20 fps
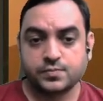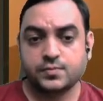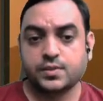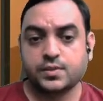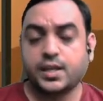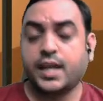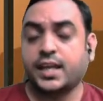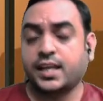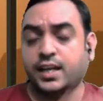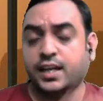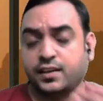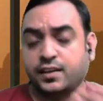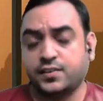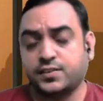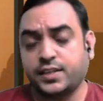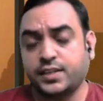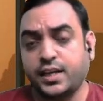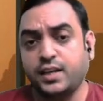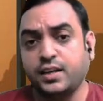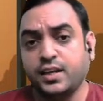I can
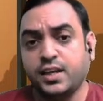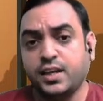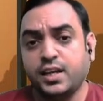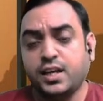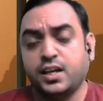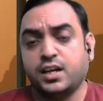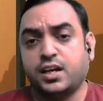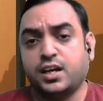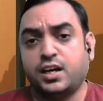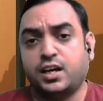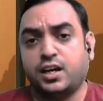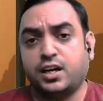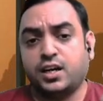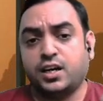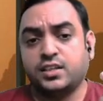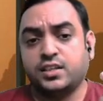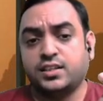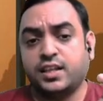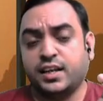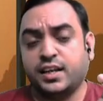understand
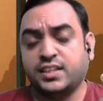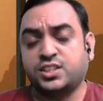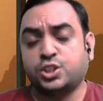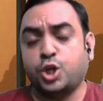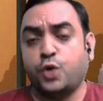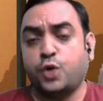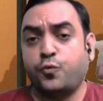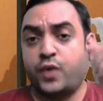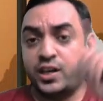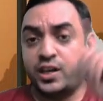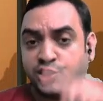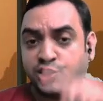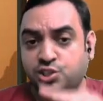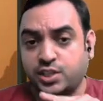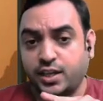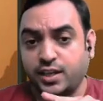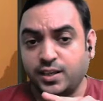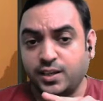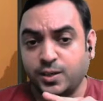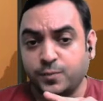the risk of one
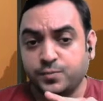share